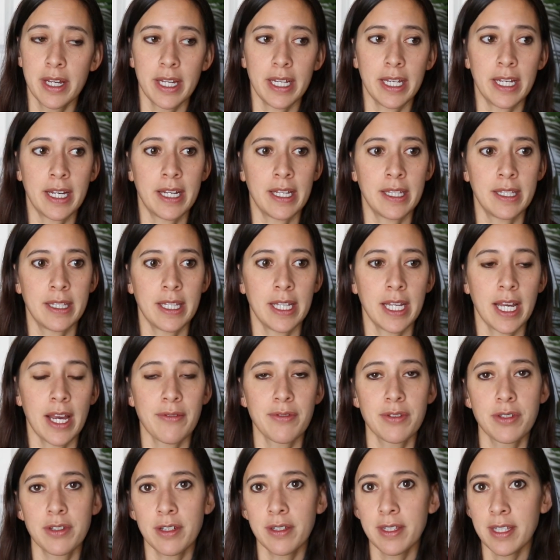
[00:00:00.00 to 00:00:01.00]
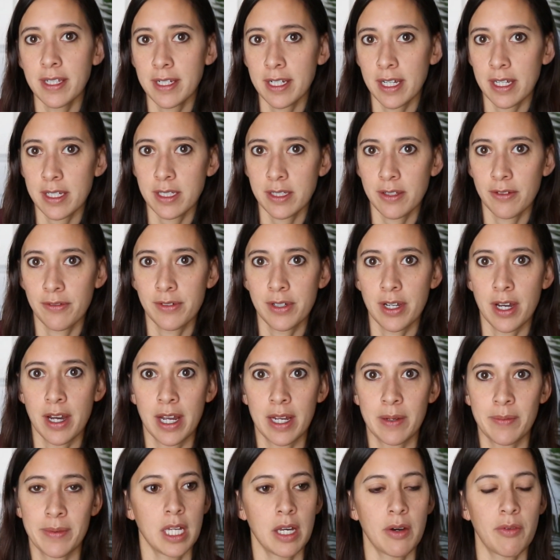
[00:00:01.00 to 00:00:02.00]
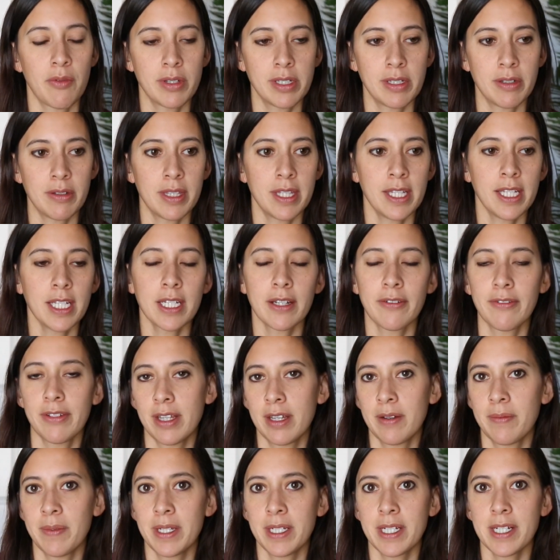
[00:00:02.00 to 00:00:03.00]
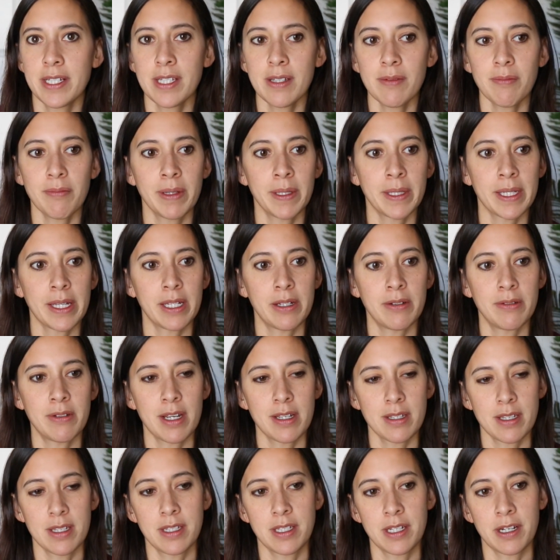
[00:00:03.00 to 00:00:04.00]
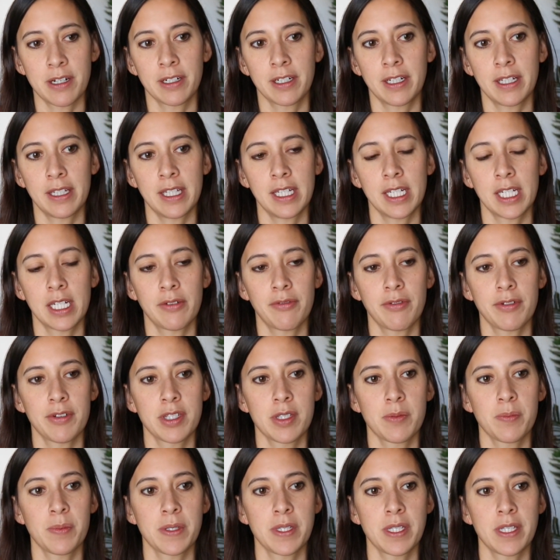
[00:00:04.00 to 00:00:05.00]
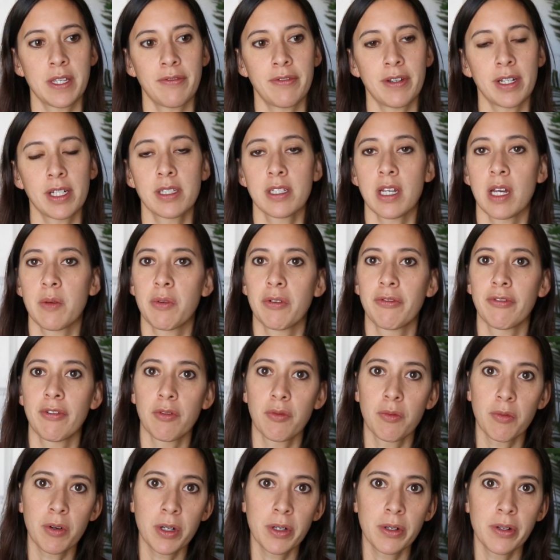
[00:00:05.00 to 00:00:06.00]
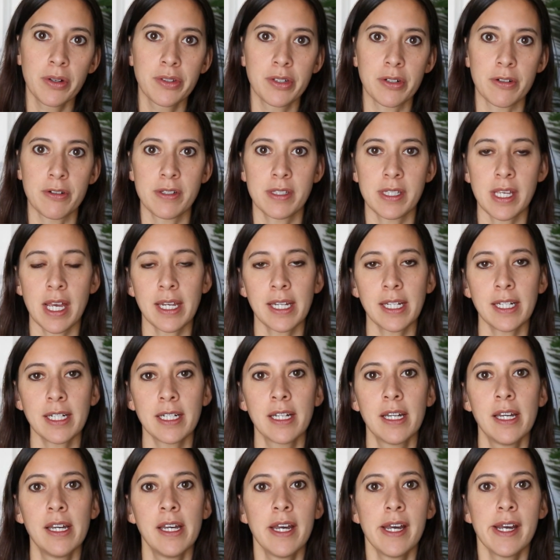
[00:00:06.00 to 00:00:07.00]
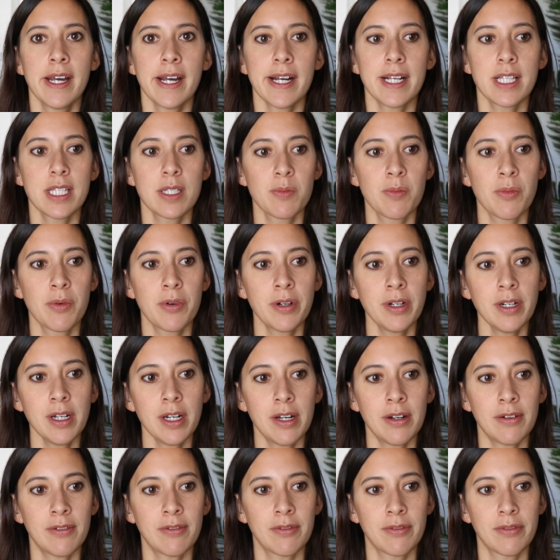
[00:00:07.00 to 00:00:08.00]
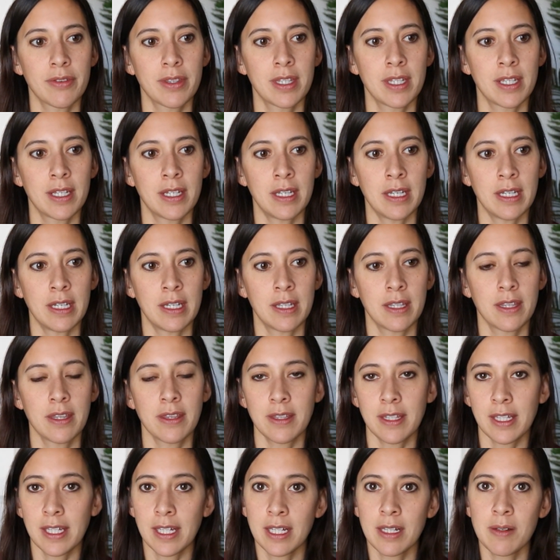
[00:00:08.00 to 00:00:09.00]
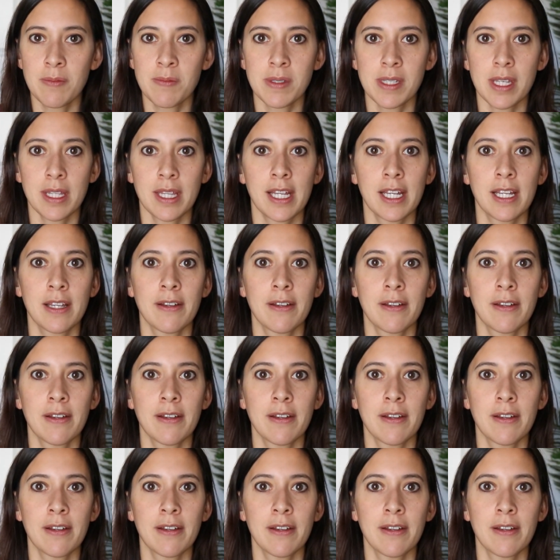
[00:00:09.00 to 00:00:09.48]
and they have stood the test of time. And when you think of them, it doesn't mean that you necessarily think of a specific type of a world or setting. It's more of the themes that they